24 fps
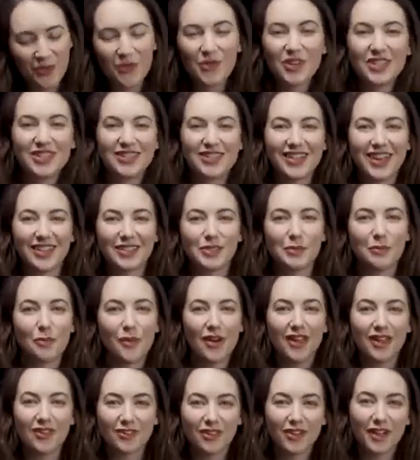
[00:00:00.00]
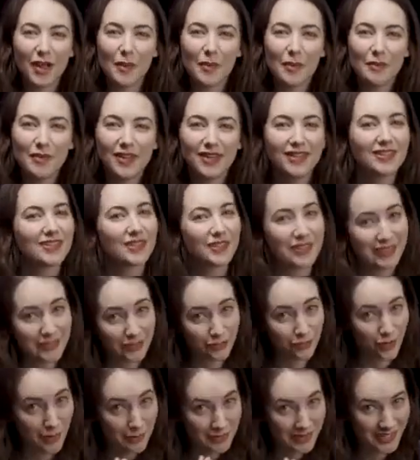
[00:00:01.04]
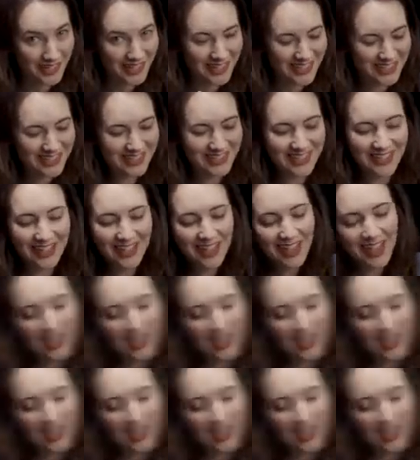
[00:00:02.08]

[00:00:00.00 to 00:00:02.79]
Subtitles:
We just had to break for a couple minutes because I dropped this.